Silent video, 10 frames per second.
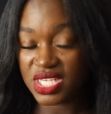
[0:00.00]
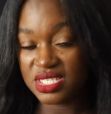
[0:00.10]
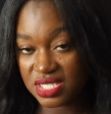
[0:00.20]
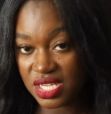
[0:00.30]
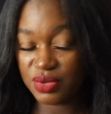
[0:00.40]

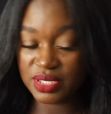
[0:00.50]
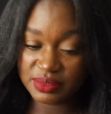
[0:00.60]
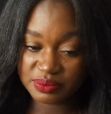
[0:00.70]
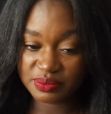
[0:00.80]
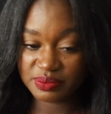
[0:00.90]
slowly.
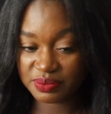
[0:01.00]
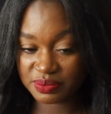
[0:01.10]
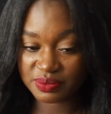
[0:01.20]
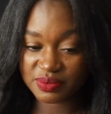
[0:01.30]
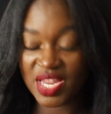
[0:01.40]

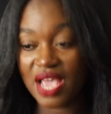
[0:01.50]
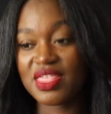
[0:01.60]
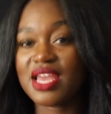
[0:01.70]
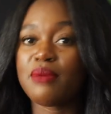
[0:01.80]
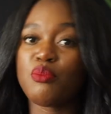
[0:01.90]
Now
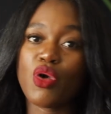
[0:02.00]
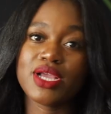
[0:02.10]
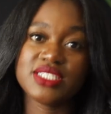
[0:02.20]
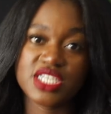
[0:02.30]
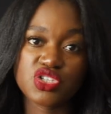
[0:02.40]
that I'm more
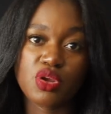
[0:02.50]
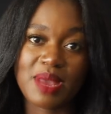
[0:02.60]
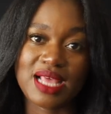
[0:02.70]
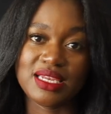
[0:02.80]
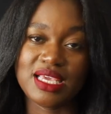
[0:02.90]
intentional
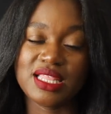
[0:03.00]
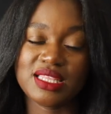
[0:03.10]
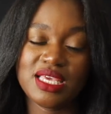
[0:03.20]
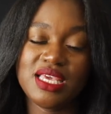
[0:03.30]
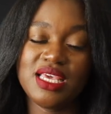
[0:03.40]
about length,
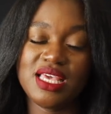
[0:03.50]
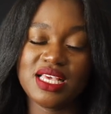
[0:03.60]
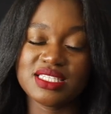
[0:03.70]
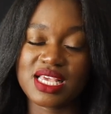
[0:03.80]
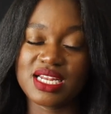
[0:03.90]

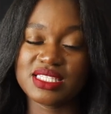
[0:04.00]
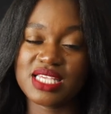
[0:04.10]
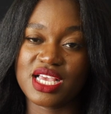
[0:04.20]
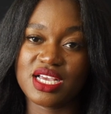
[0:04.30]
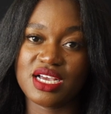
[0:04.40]
it's going to
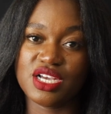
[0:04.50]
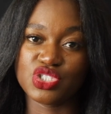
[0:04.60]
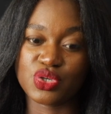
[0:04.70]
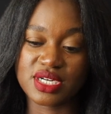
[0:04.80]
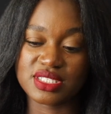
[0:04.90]
take a
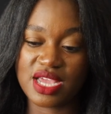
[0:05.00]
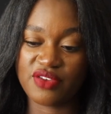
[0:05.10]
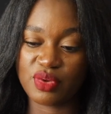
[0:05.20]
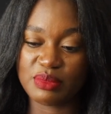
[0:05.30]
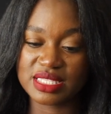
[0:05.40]
shorter time
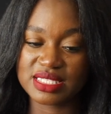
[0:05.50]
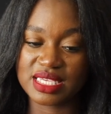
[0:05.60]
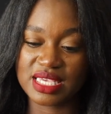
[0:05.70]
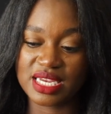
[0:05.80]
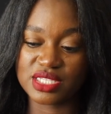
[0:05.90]
for me to
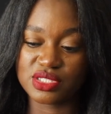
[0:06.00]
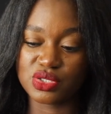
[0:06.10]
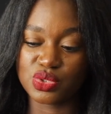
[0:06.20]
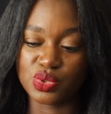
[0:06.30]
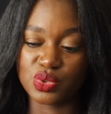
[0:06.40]
get it
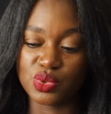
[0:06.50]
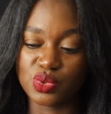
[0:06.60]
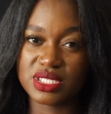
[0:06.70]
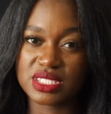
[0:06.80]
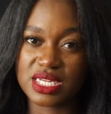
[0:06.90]
to,
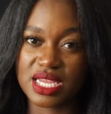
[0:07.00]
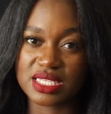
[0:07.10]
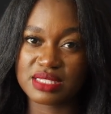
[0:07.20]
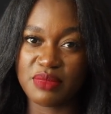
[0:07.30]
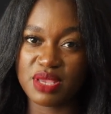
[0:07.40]
what's it
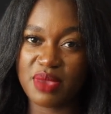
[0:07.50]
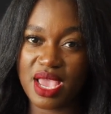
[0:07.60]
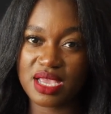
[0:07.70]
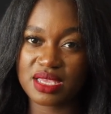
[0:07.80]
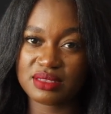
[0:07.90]
next, mid
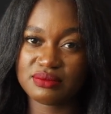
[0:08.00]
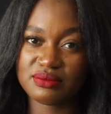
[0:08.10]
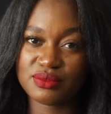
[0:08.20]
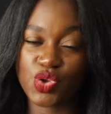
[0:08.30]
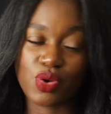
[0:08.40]
back
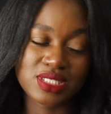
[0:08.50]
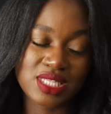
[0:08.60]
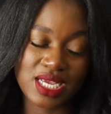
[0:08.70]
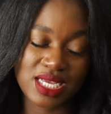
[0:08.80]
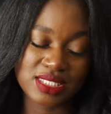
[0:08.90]
or to
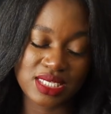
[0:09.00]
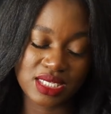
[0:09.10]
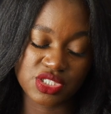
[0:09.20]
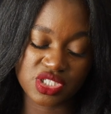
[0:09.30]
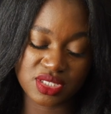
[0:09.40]
the 18
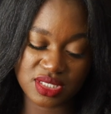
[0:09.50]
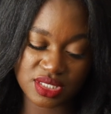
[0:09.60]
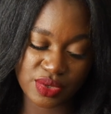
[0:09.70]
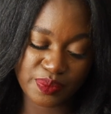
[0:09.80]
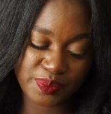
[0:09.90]
inches.
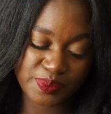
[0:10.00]
So